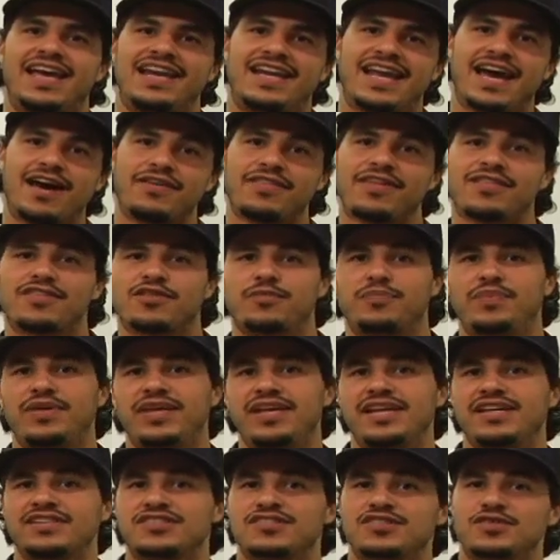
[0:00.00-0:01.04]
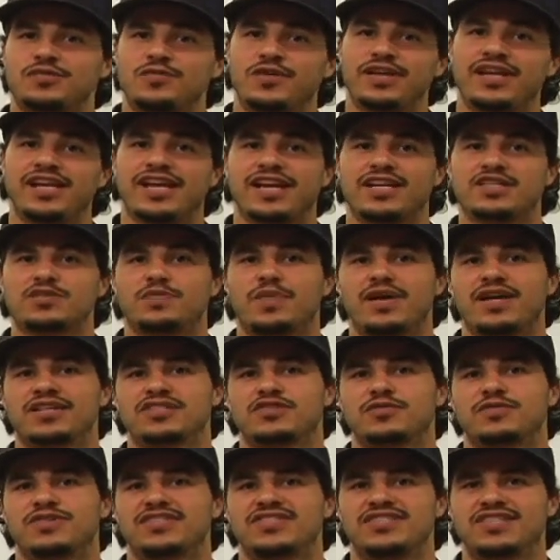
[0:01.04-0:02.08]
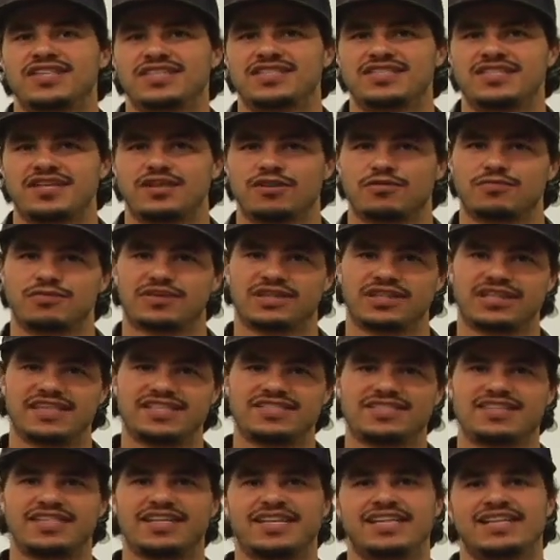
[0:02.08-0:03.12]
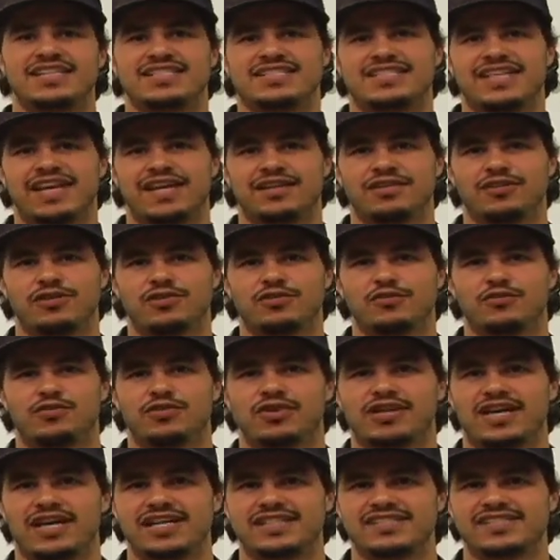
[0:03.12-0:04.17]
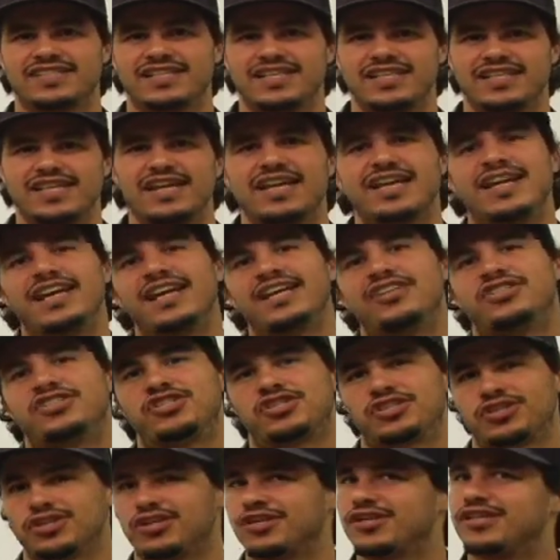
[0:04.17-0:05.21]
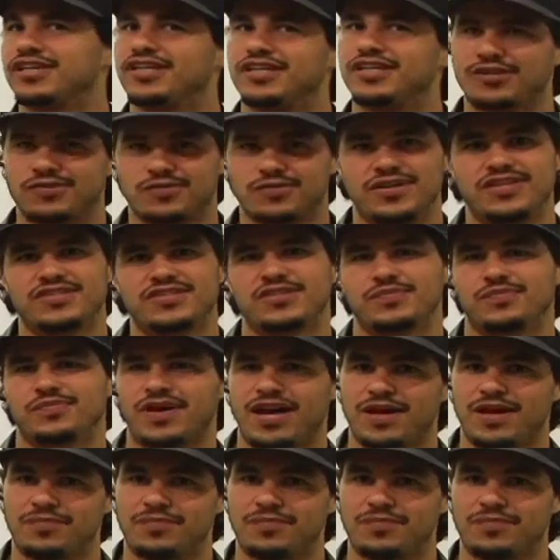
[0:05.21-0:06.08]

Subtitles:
And now that the PS3 and Xbox 360 are releasing it as downloadable content, it's sure to increase in